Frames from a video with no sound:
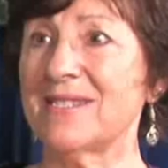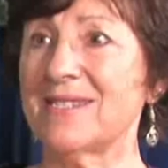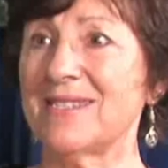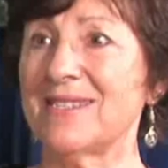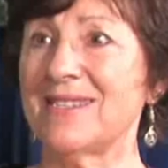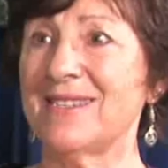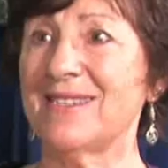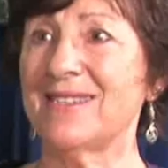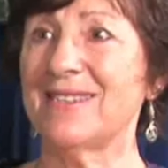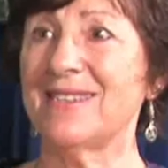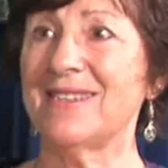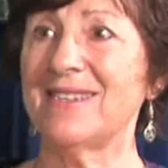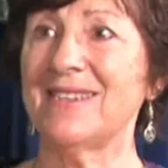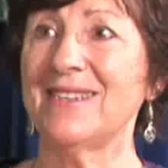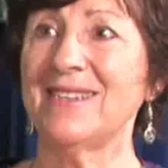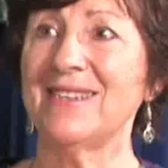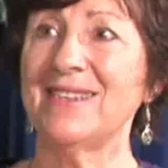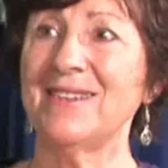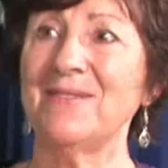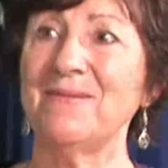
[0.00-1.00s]

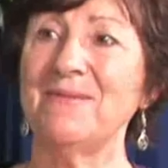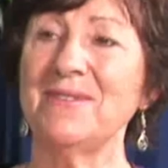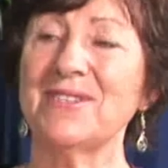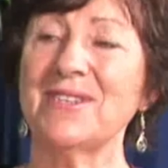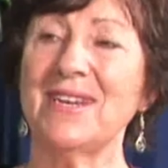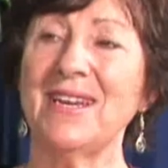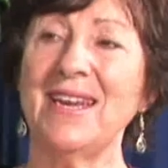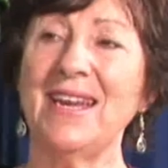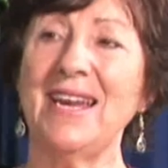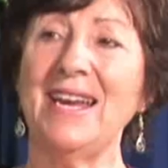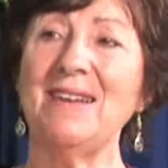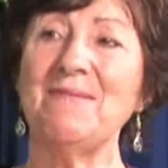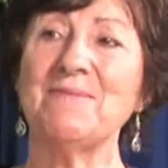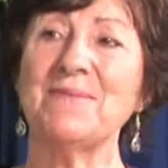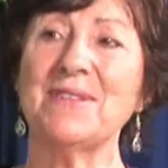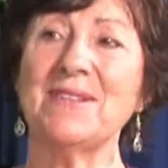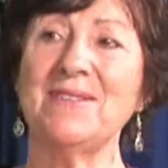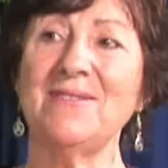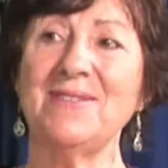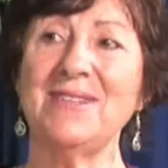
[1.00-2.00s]
ah. which I
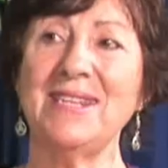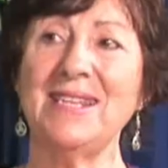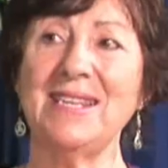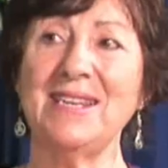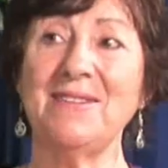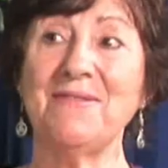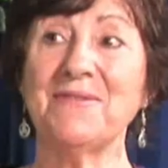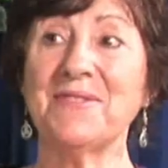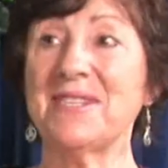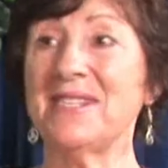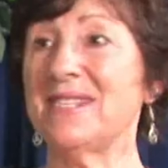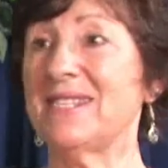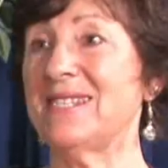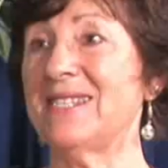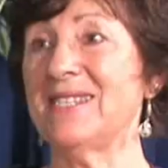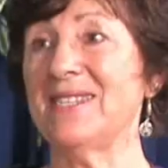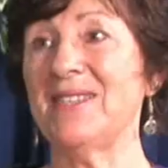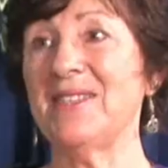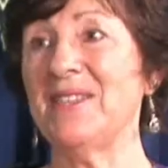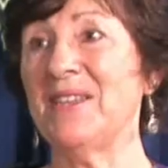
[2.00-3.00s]
absolutely loved and
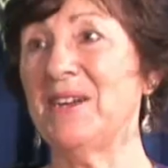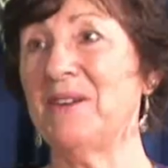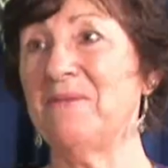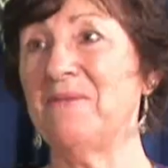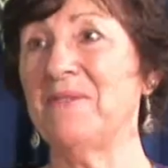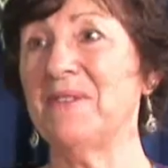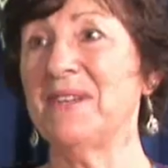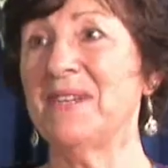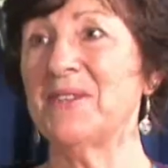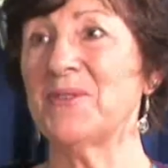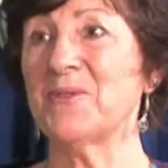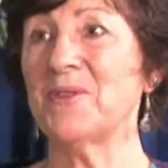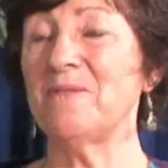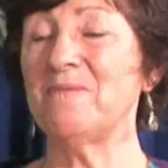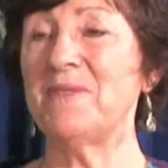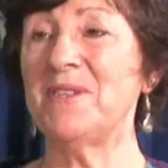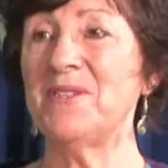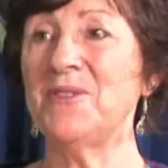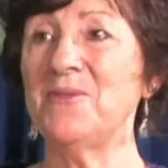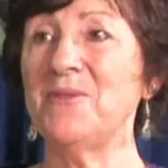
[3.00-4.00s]
still love. So
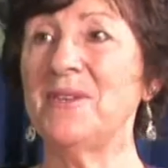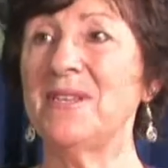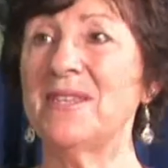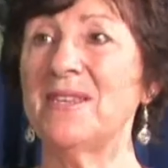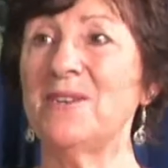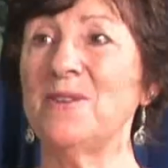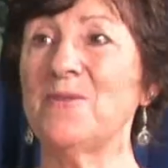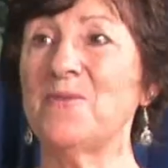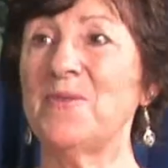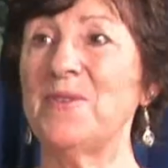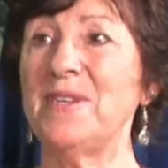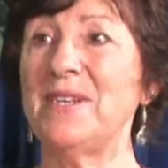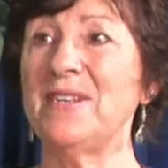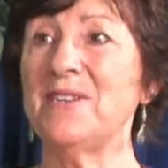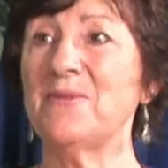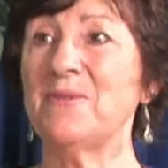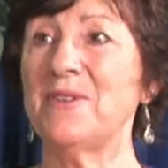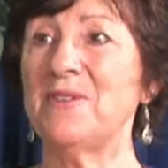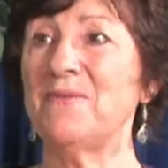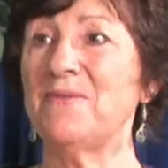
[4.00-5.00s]
I've been doing those for
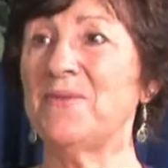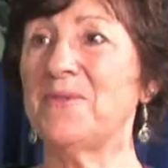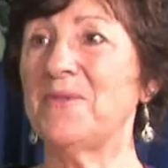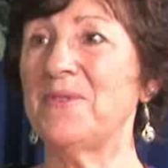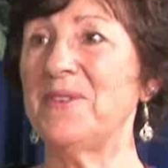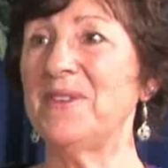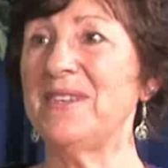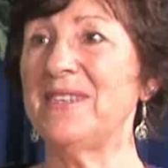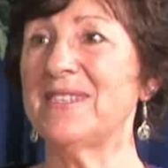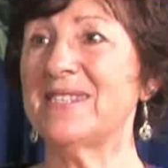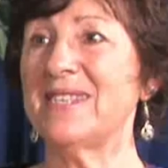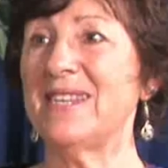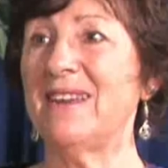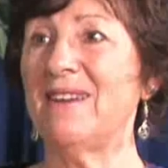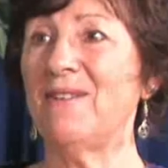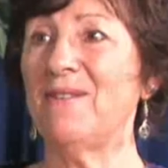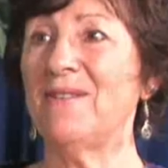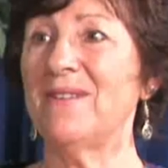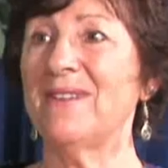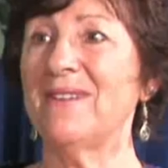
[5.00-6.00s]
nearly 24 years
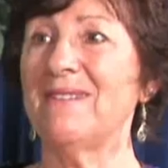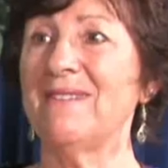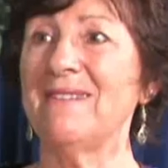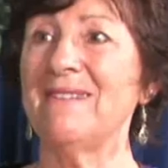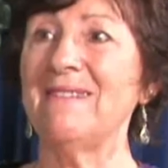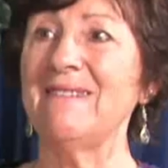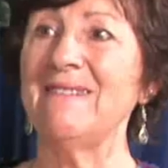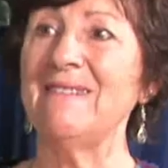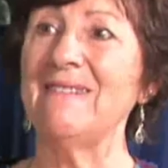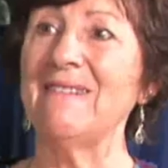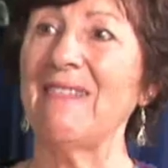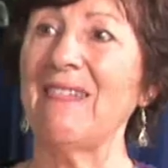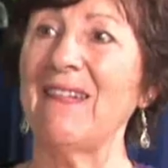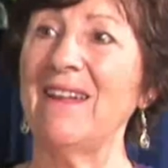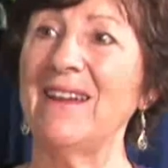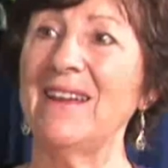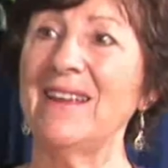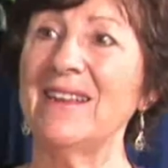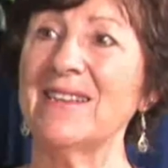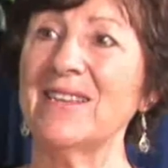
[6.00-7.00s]
now.
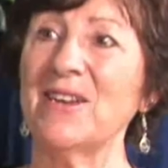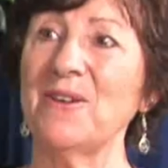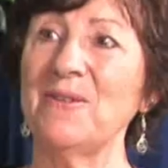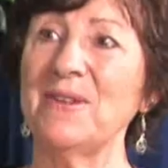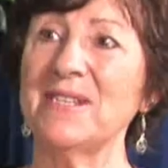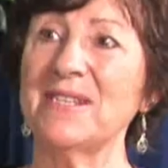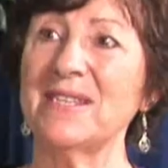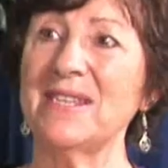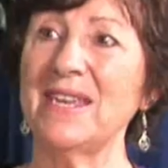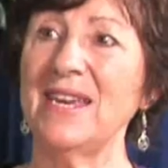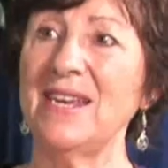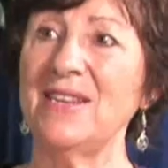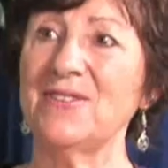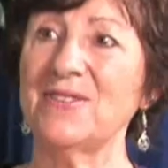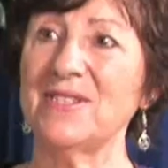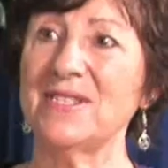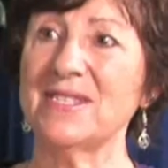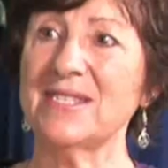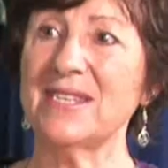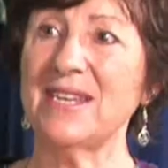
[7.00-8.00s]
And going to the
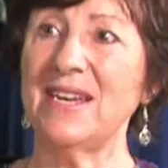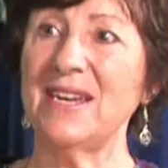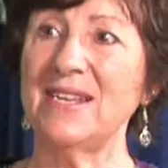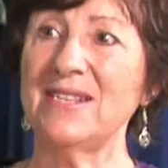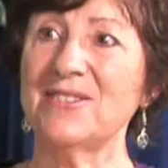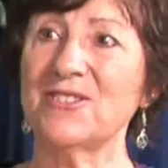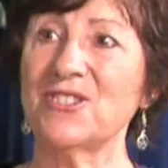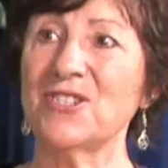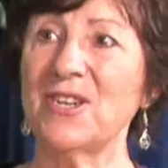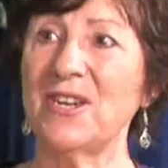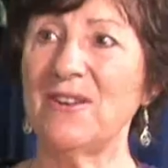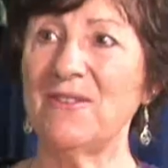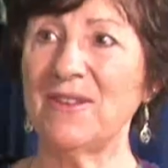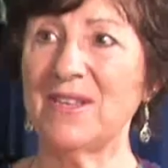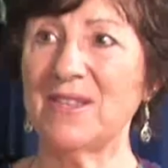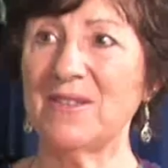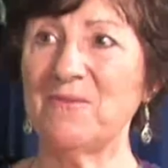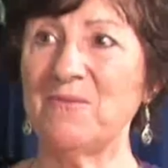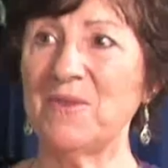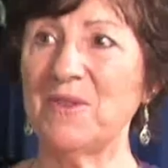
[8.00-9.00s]
ancient sites,
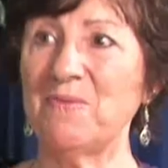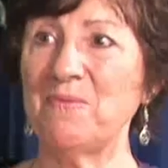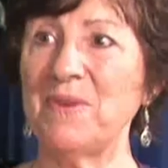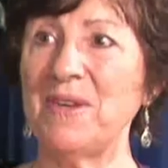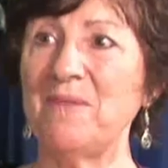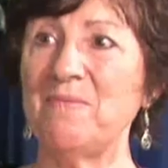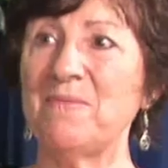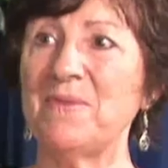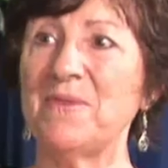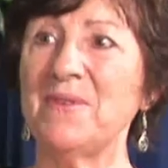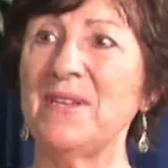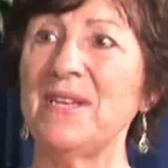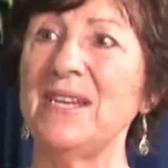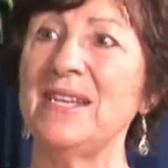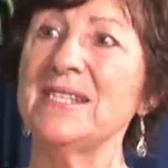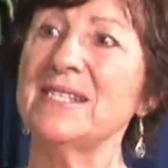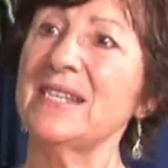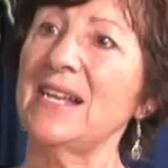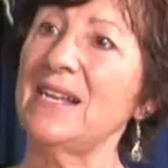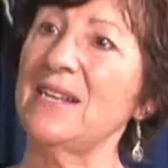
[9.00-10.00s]
sharing them with people,
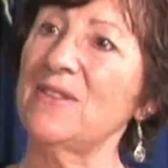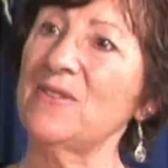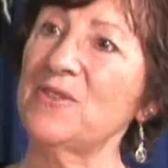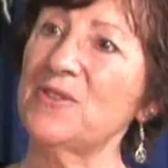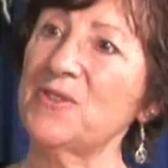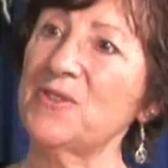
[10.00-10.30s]
telling the